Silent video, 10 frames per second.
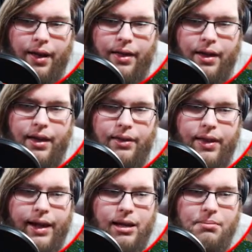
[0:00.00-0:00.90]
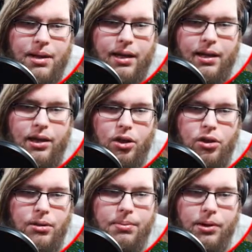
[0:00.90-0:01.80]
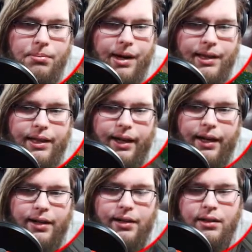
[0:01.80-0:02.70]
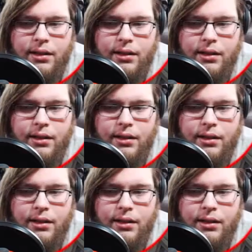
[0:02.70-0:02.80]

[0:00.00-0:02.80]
And that can be a YouTube room right there.